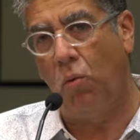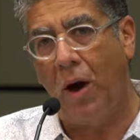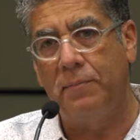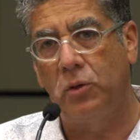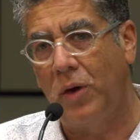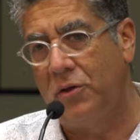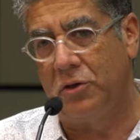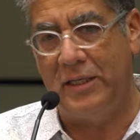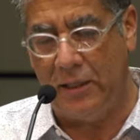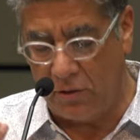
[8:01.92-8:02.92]
I wiped away
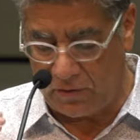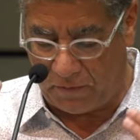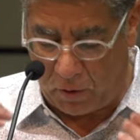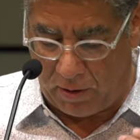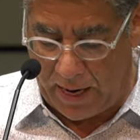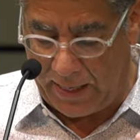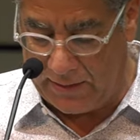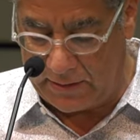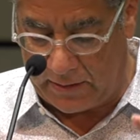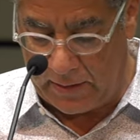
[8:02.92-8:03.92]
the tears from her
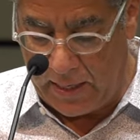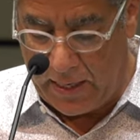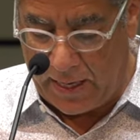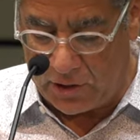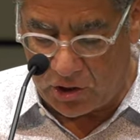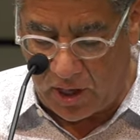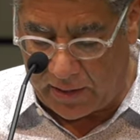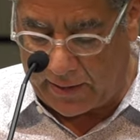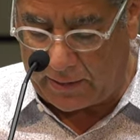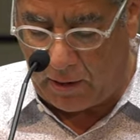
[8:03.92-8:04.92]
eyes and, and just
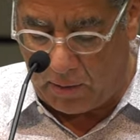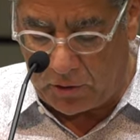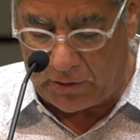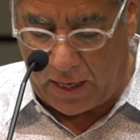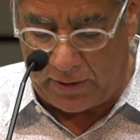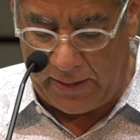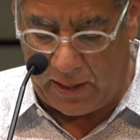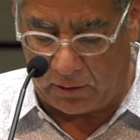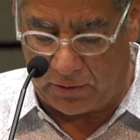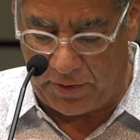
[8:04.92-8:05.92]
kind of calmed her down and
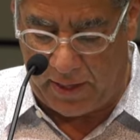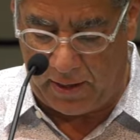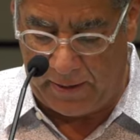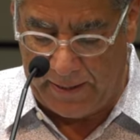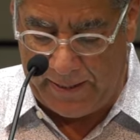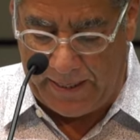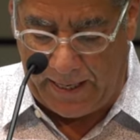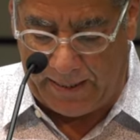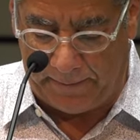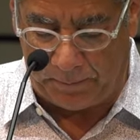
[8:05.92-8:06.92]
held her there,
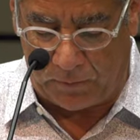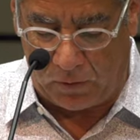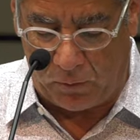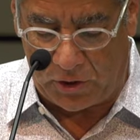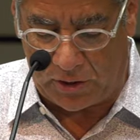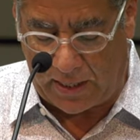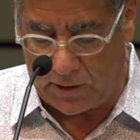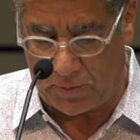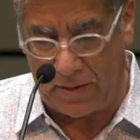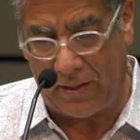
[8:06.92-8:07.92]
um, we just kind
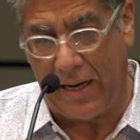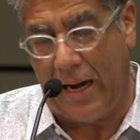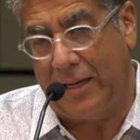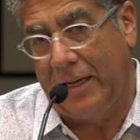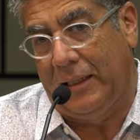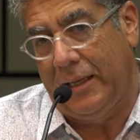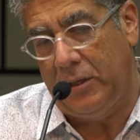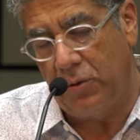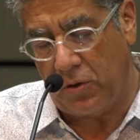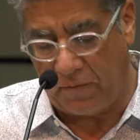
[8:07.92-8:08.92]
of spent the night. I kind of
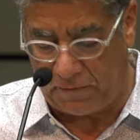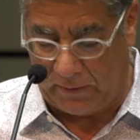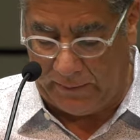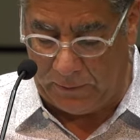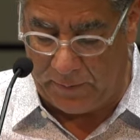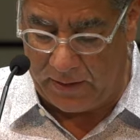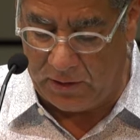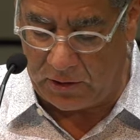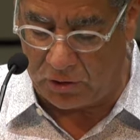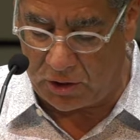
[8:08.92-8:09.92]
laid with her for a little bit
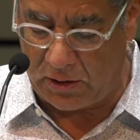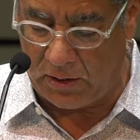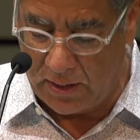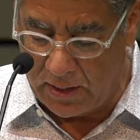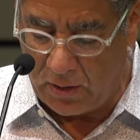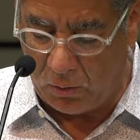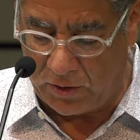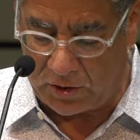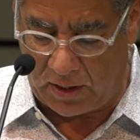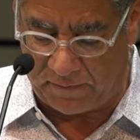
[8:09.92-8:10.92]
until she
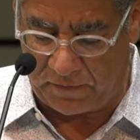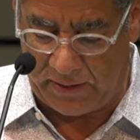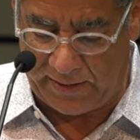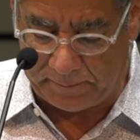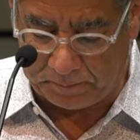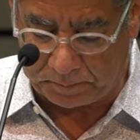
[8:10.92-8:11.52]
was comforted.